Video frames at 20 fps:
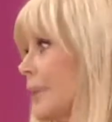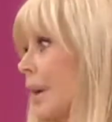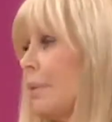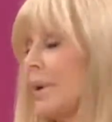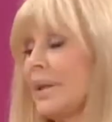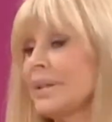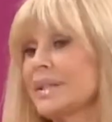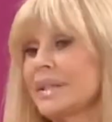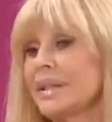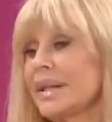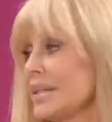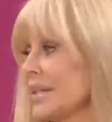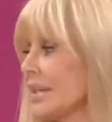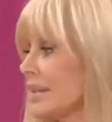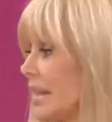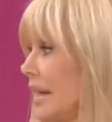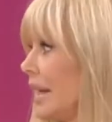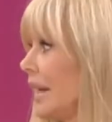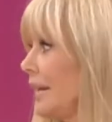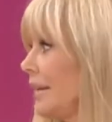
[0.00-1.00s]
I went in and,
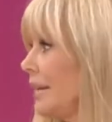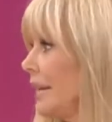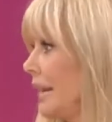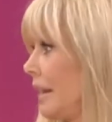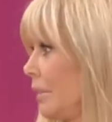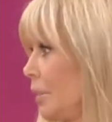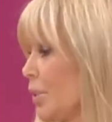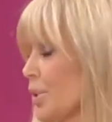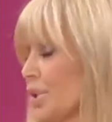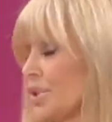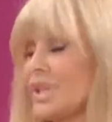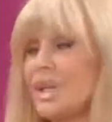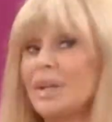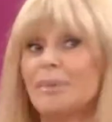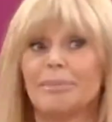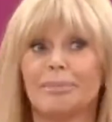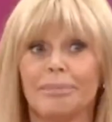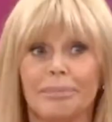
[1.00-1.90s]
and I want to see